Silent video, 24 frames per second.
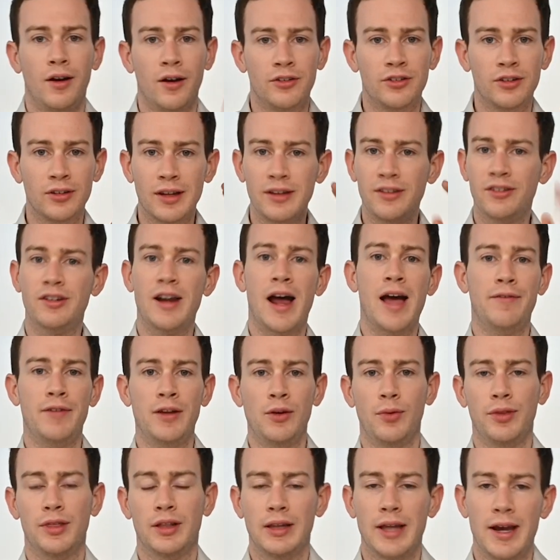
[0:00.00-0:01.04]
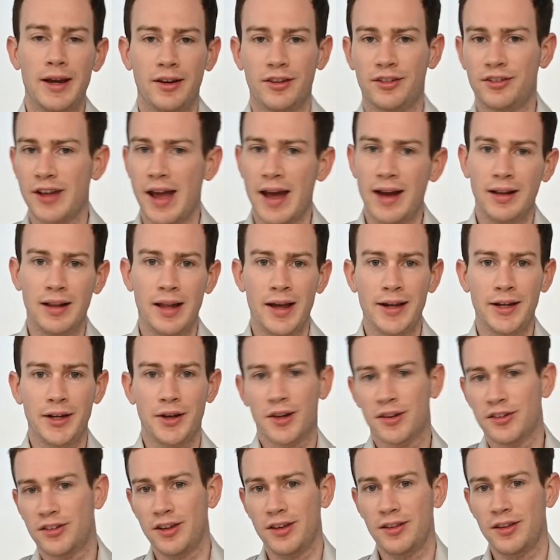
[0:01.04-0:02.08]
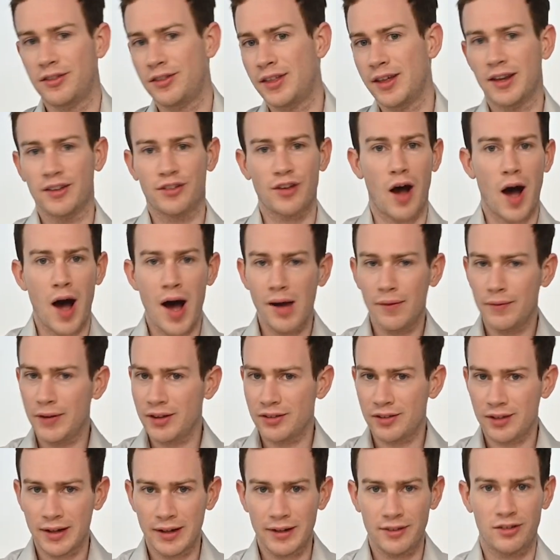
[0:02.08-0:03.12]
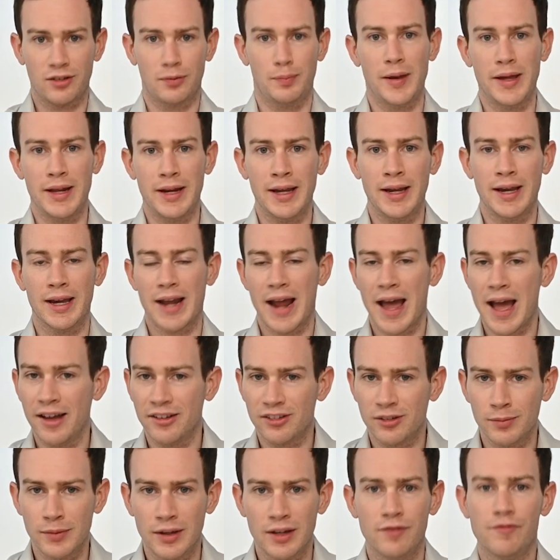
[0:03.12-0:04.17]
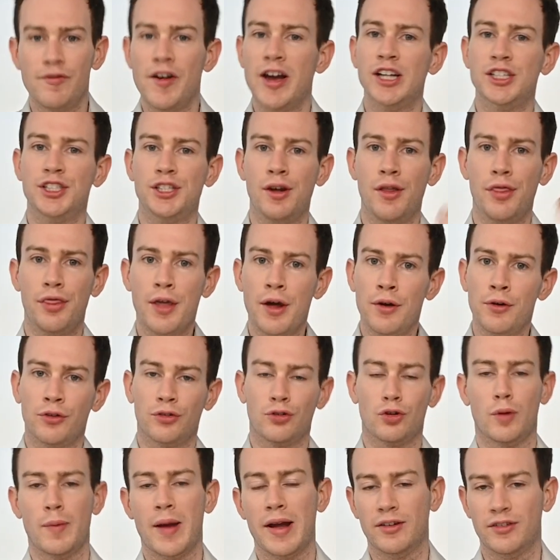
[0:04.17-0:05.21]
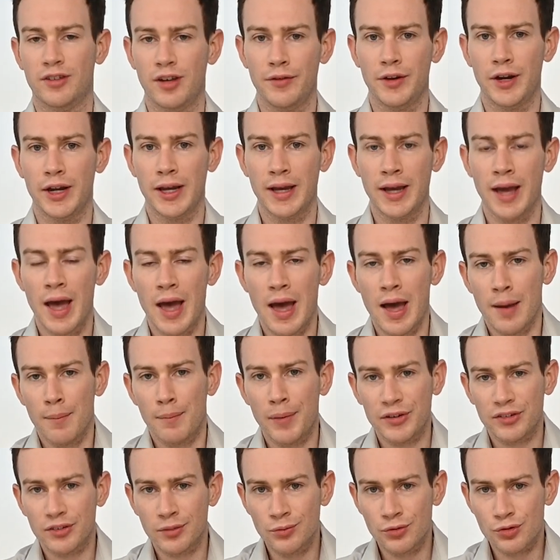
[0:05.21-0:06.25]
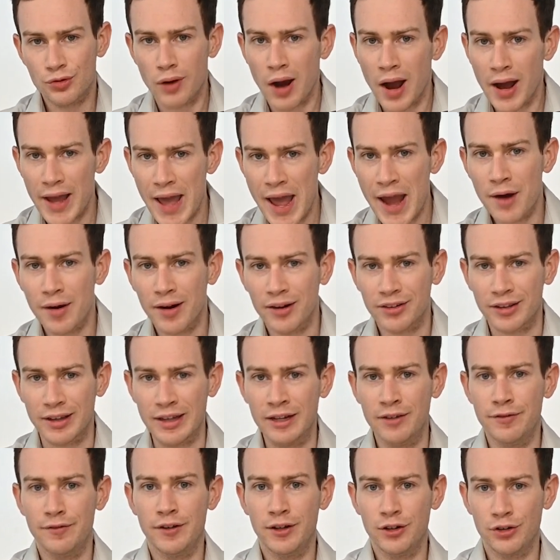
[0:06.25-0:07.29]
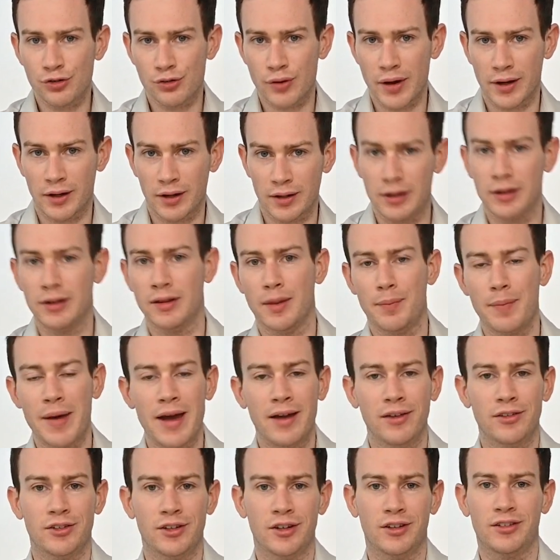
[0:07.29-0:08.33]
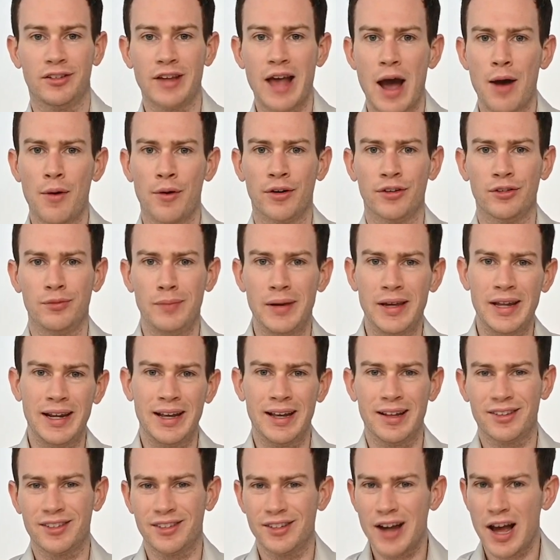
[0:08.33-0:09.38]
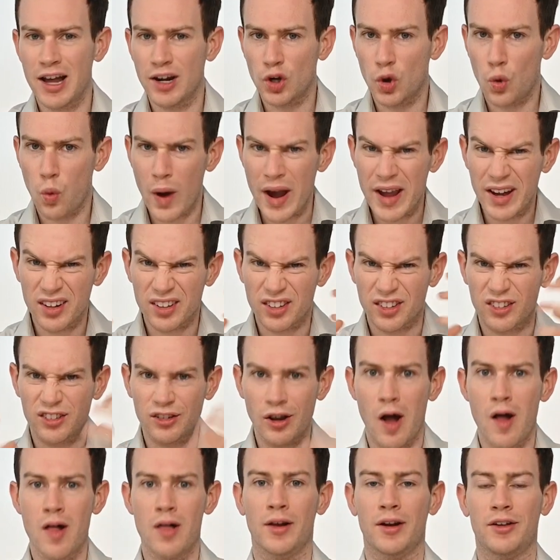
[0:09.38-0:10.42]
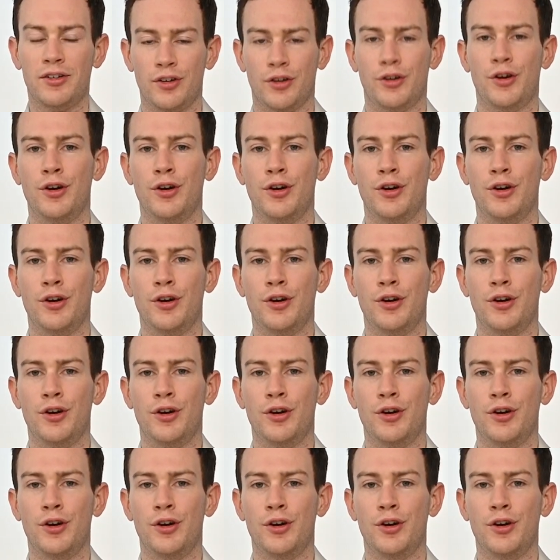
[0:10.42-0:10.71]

So let's dive in with the latest satellite. You can see this thing is obviously spinning. It has some convection thunderstorm activity, but some dry air has infiltrated it in the past six hours, meaning it's not quite as solid as it